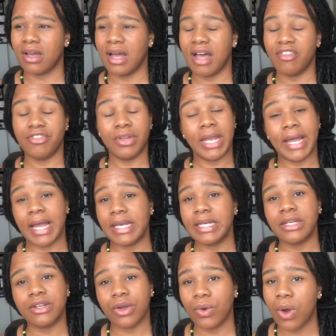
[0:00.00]
I feel like I
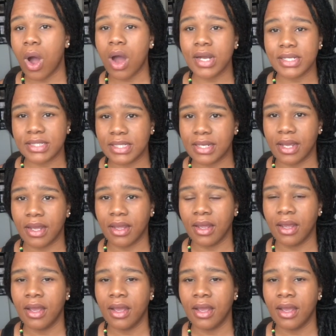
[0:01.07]
need to go harder today.